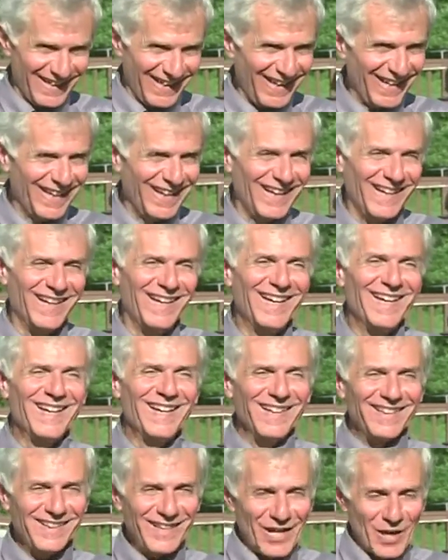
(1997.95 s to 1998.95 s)
to
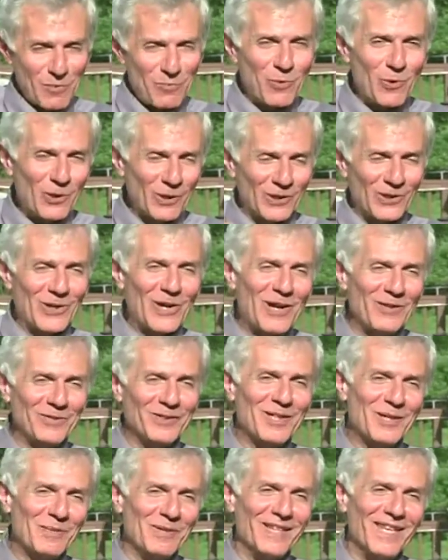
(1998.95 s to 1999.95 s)
help work off
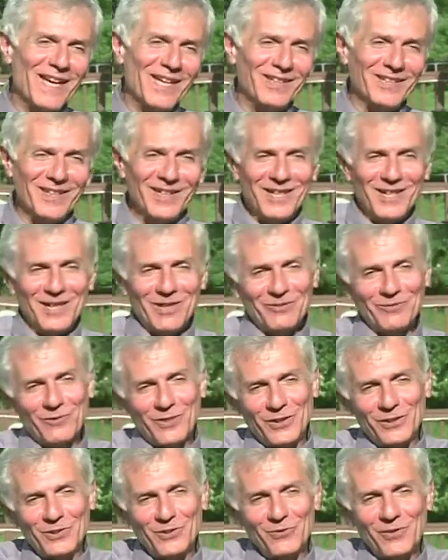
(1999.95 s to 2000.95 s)
some of that
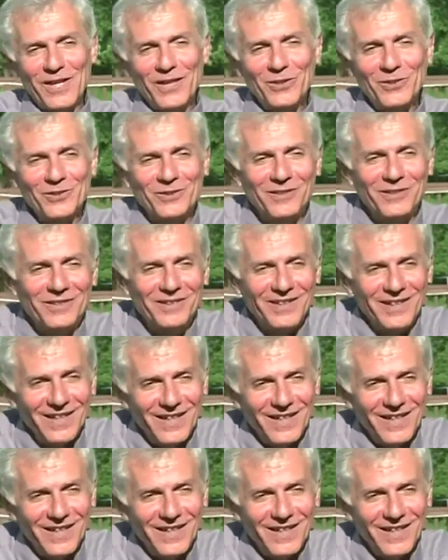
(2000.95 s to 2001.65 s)
frustration.